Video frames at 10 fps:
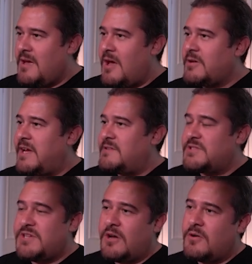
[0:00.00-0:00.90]
Okay,
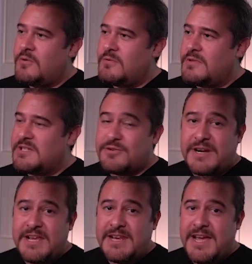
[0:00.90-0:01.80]
so let's go
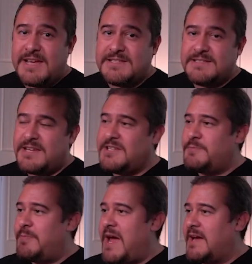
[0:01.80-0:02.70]
ahead and
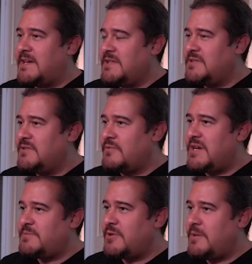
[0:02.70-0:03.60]
SSH back into the
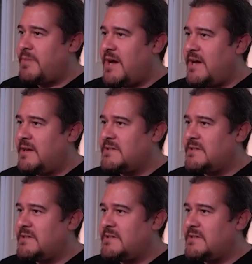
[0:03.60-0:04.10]
Raspberry Pi.